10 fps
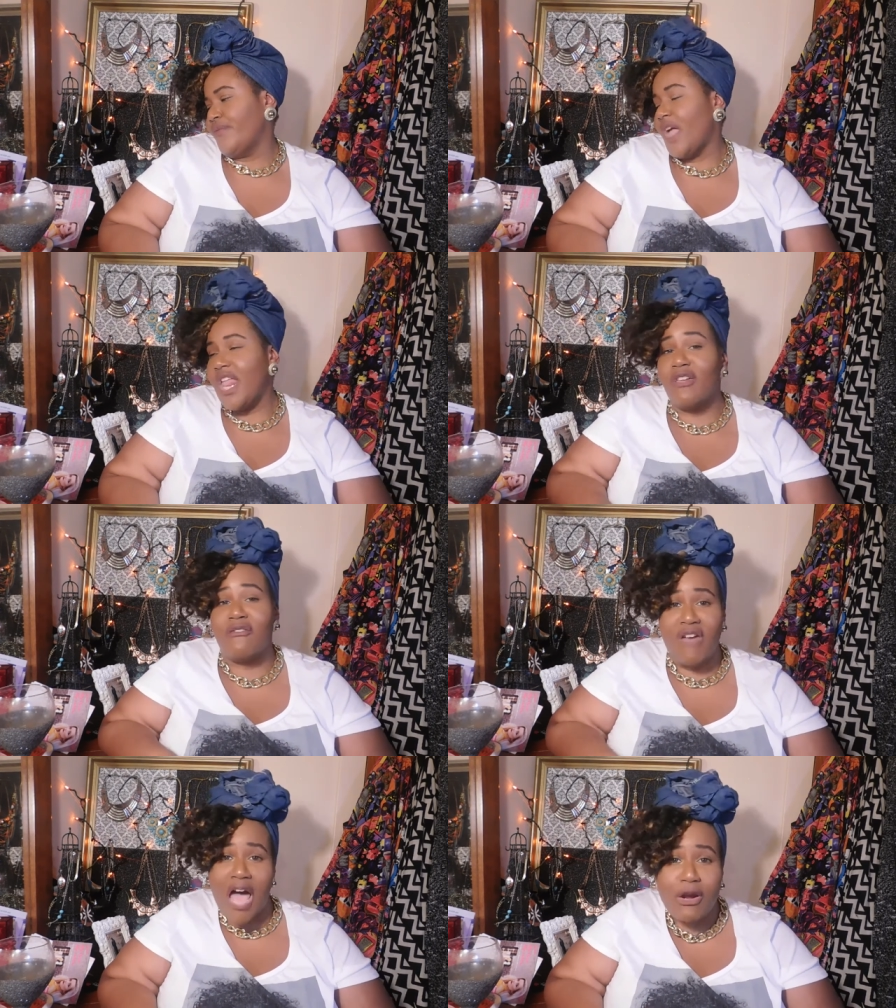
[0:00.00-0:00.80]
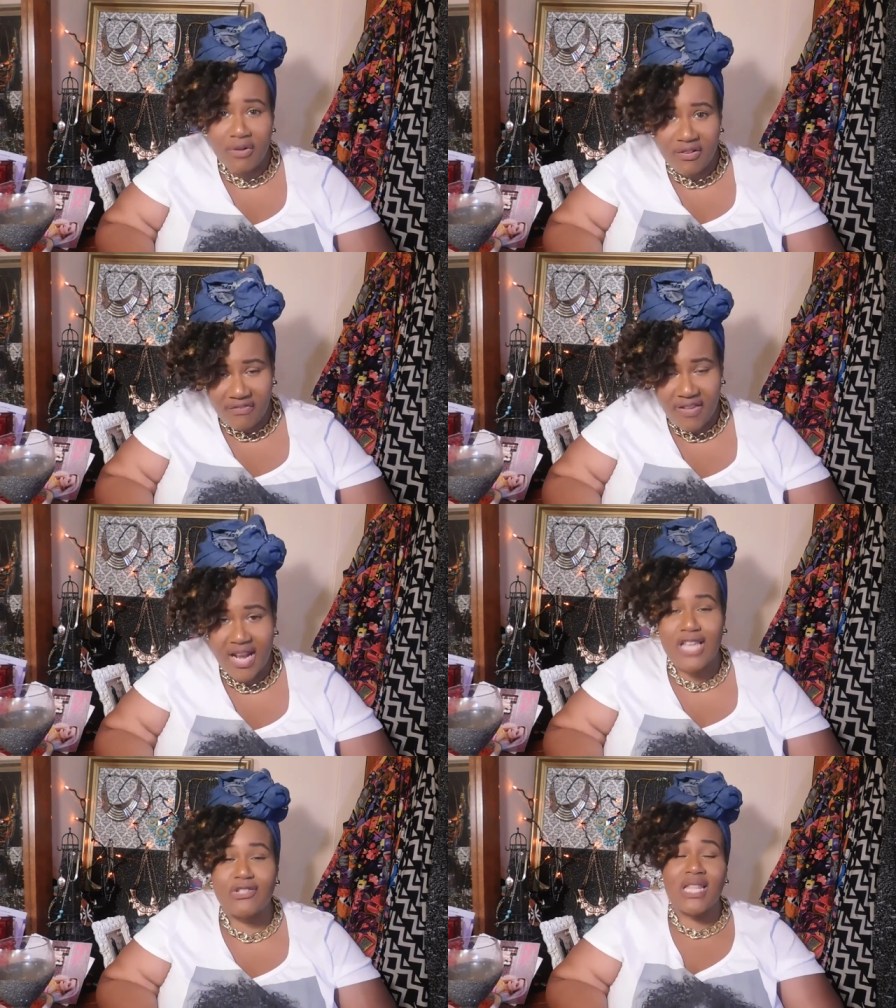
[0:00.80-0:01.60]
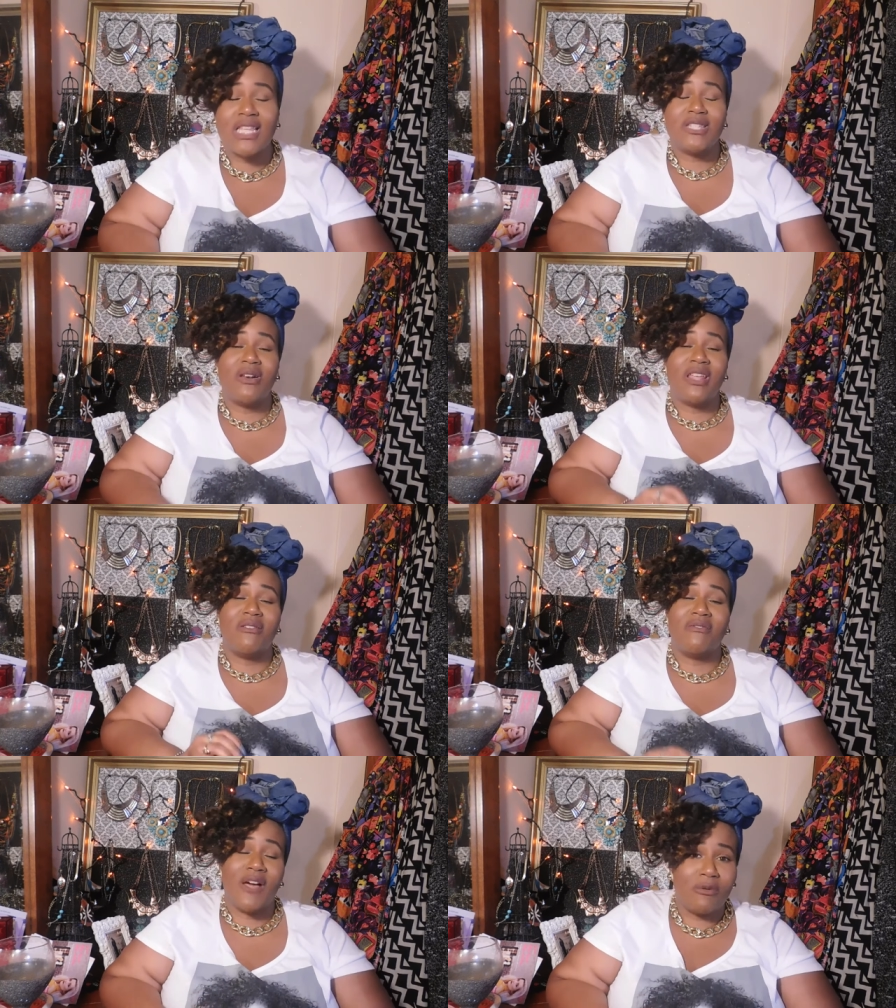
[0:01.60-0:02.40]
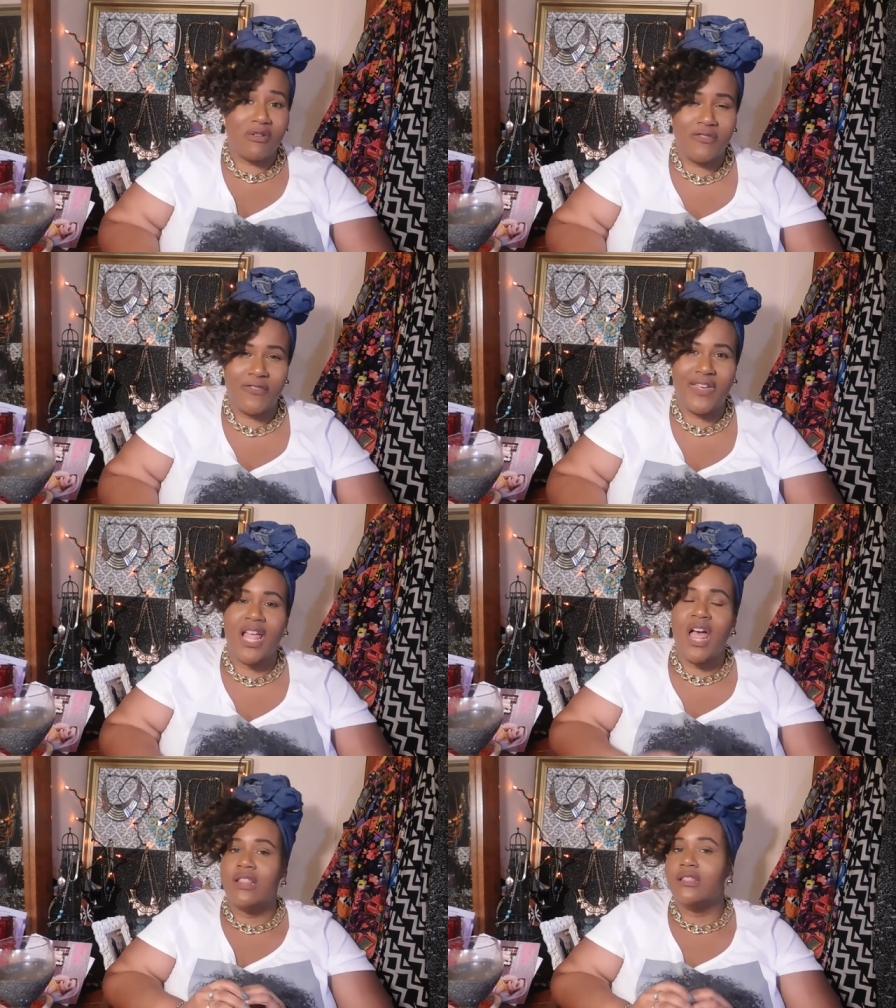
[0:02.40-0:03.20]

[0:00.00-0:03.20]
in the valerie fit i tried these on in the valerie fit